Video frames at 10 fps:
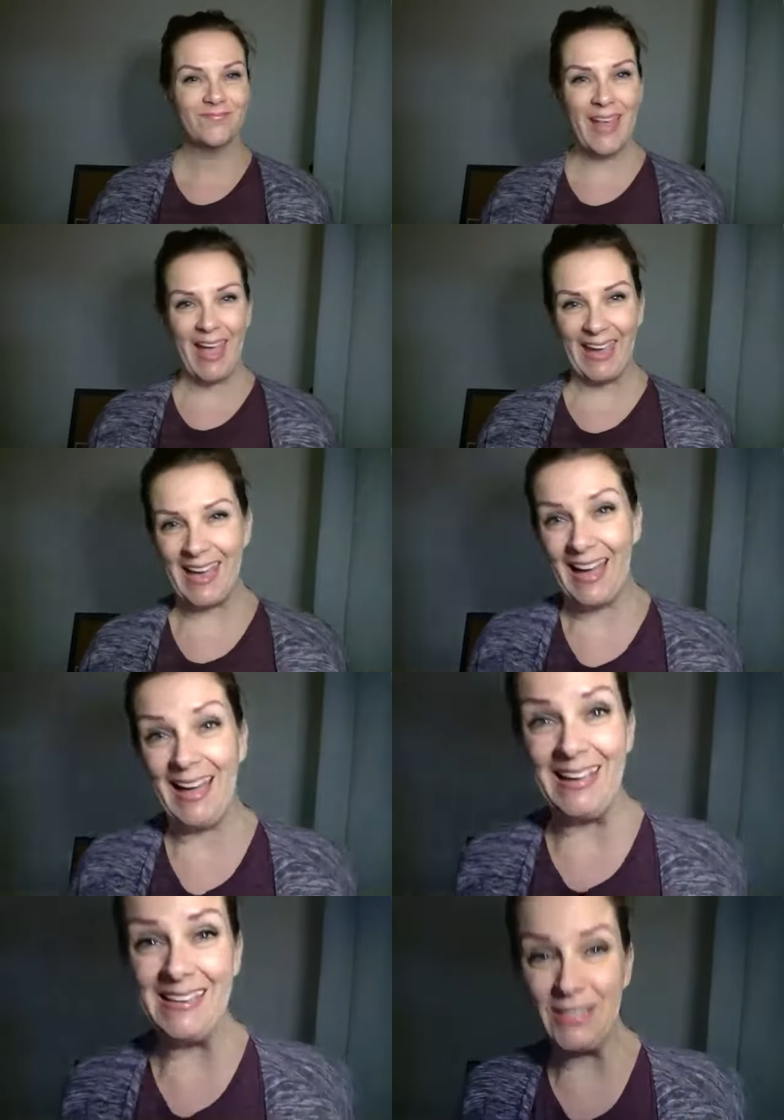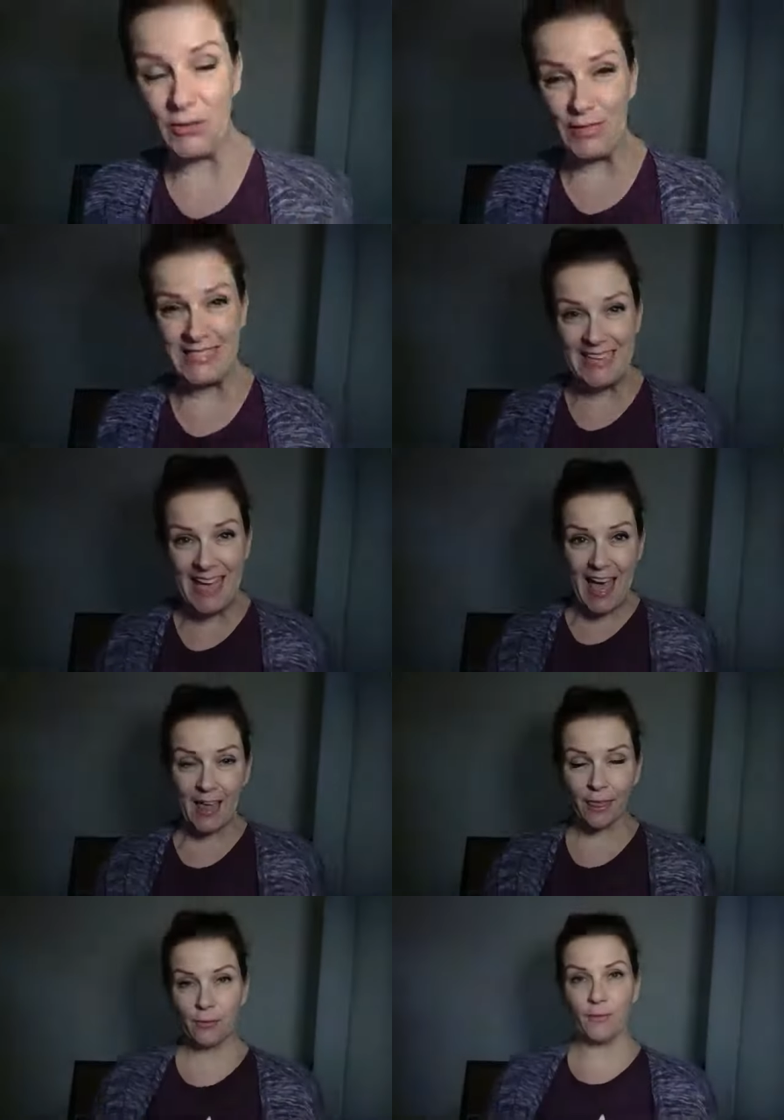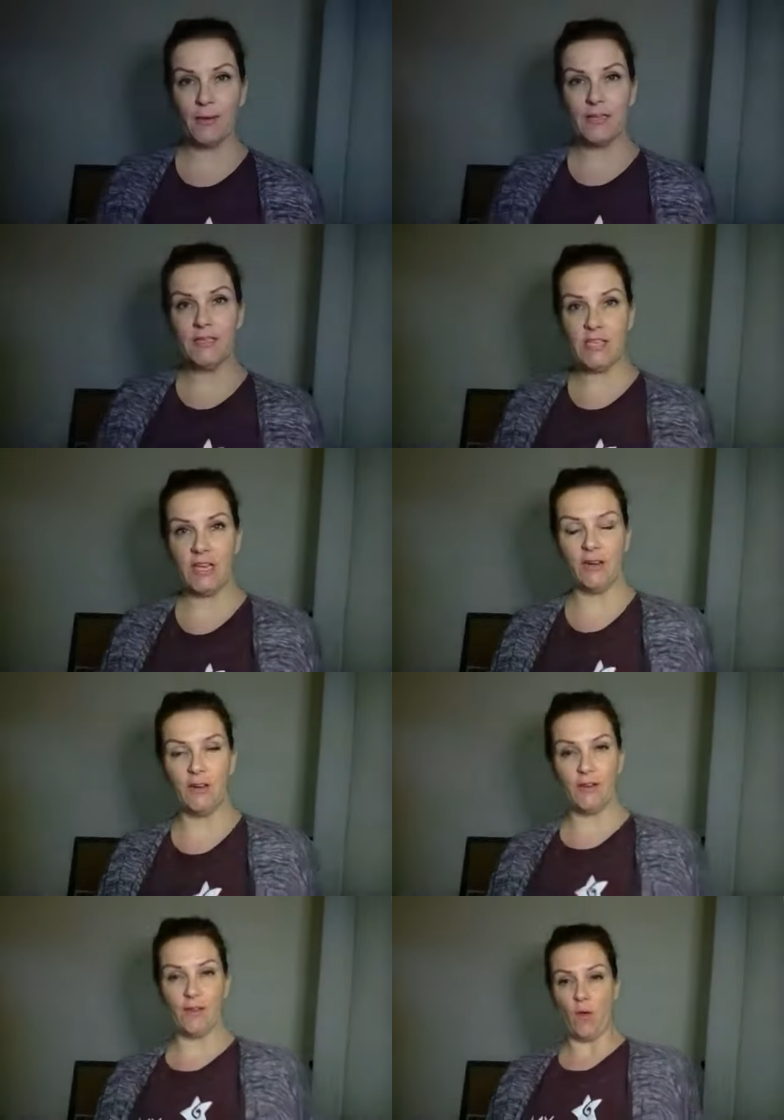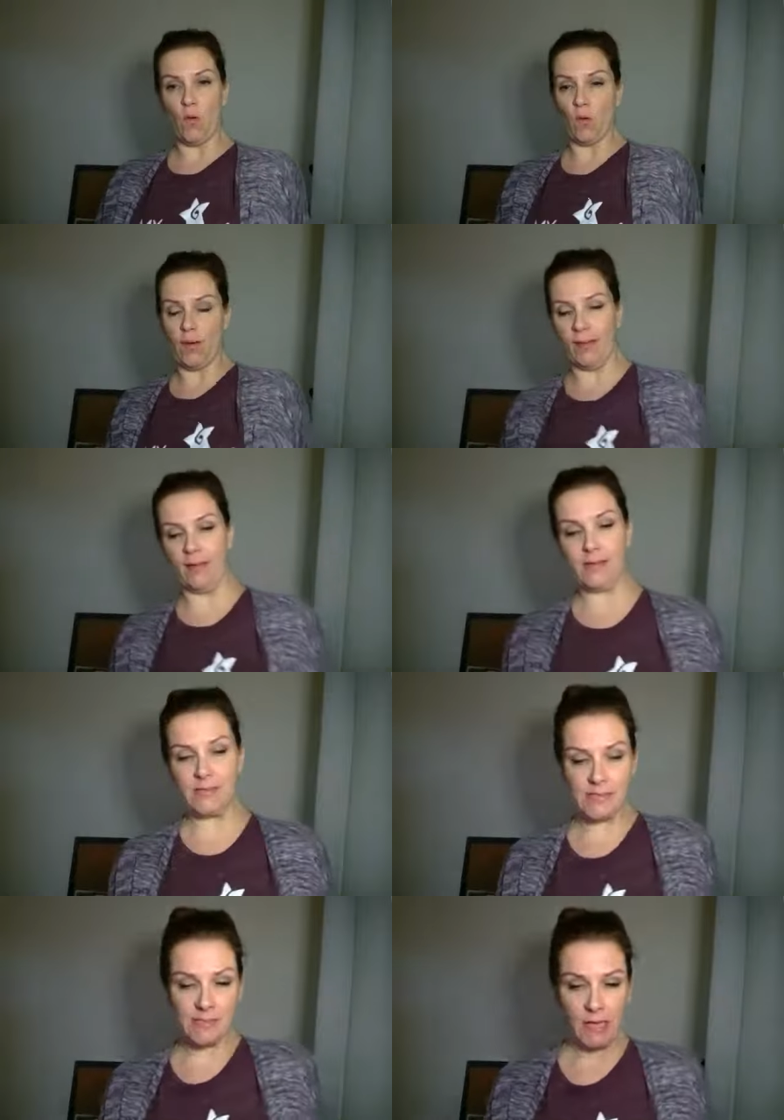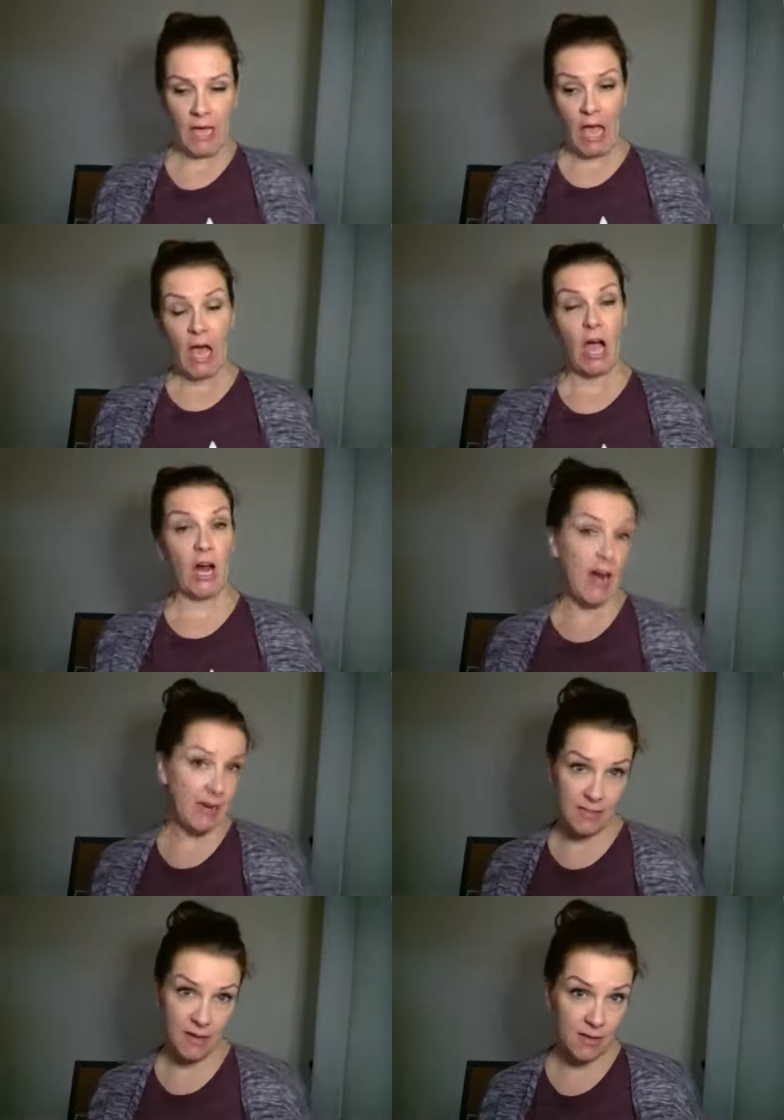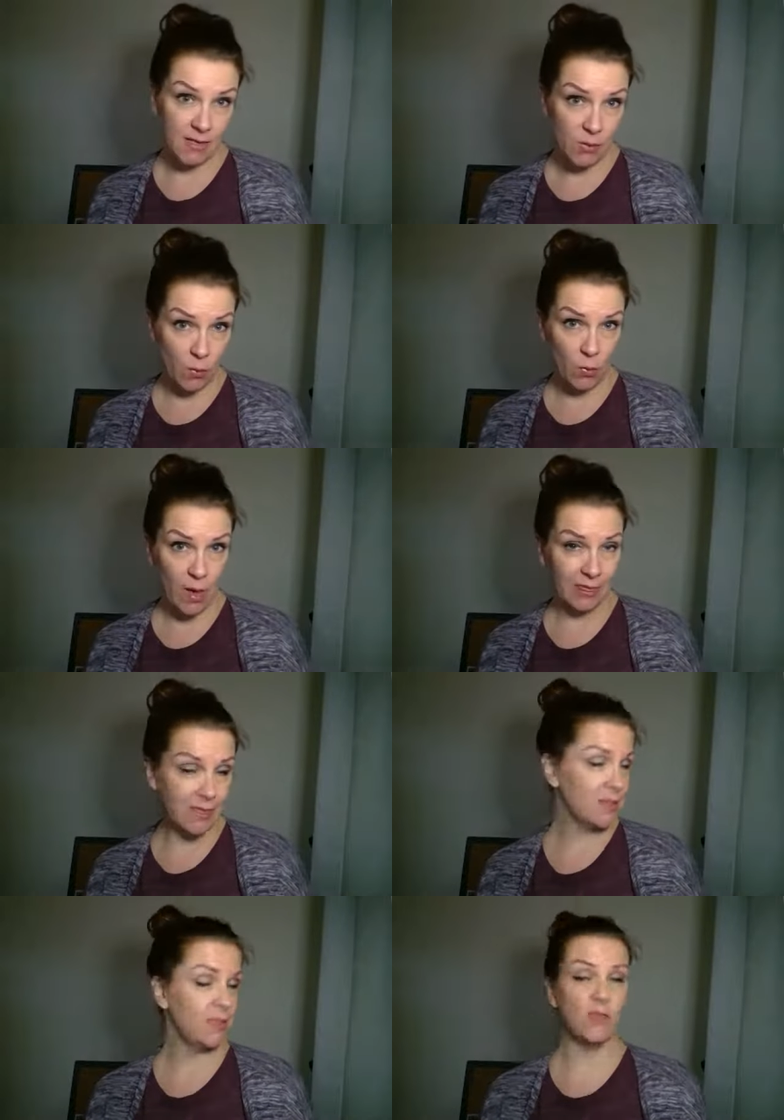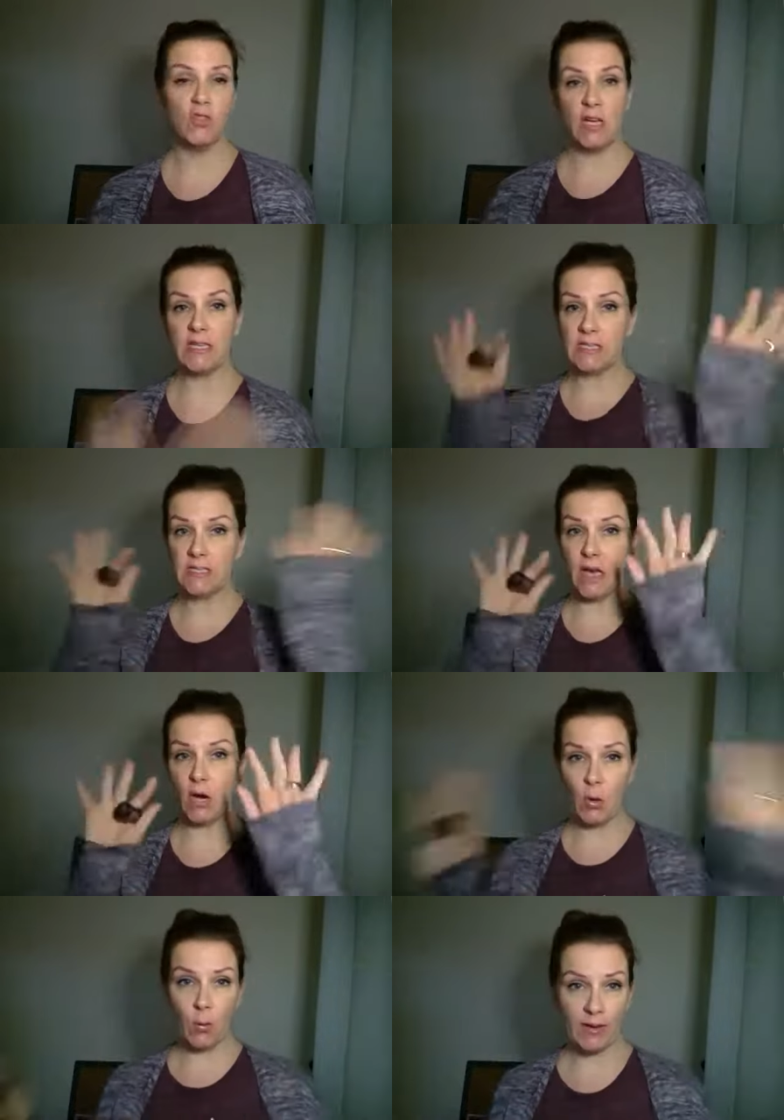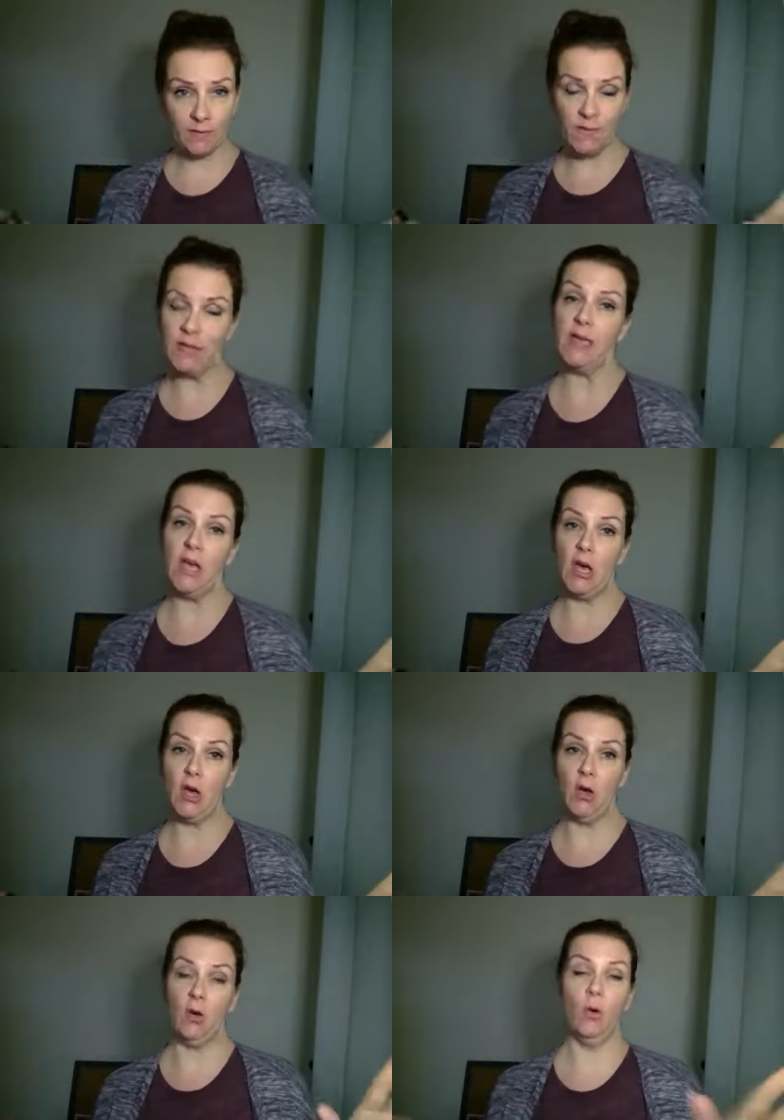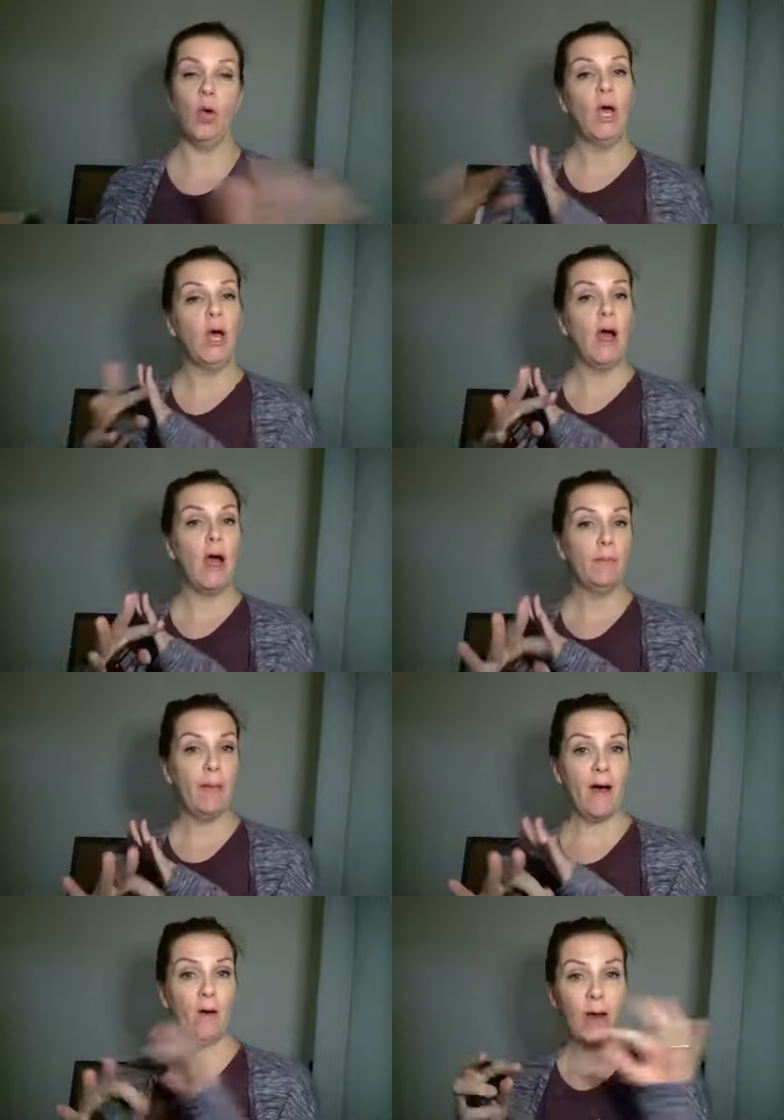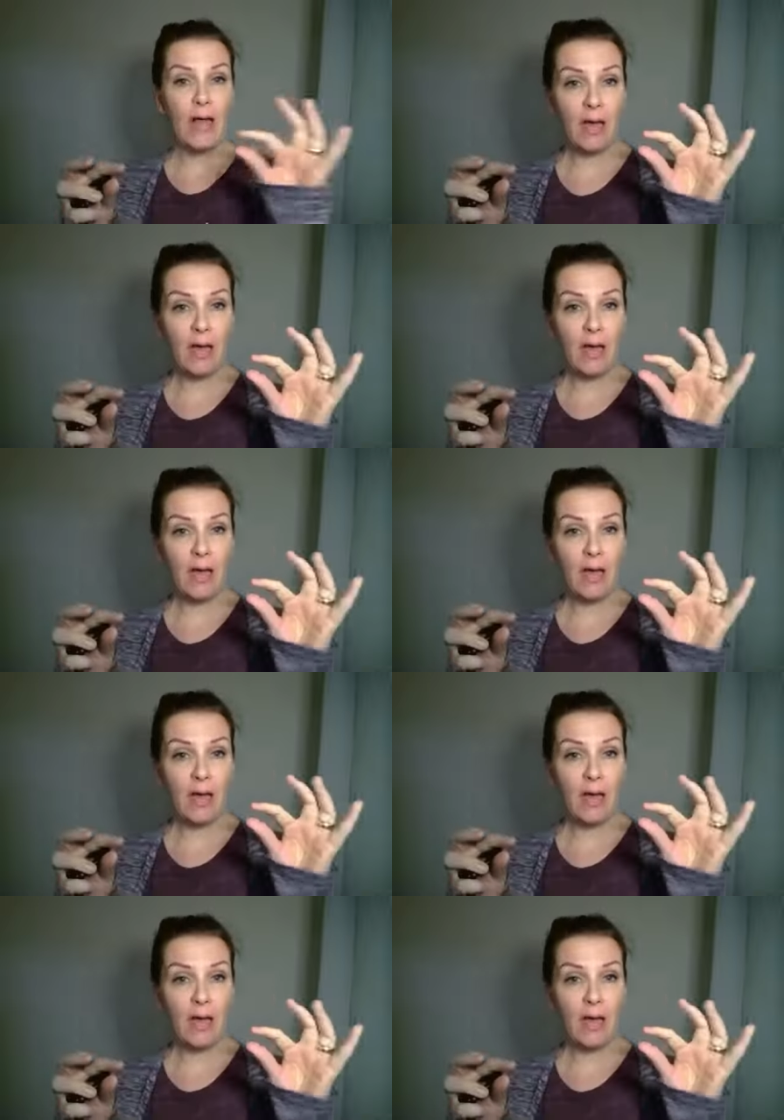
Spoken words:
Hey guys, Chrissy Etheridge here, the oilist. All right, so this is just a quick video about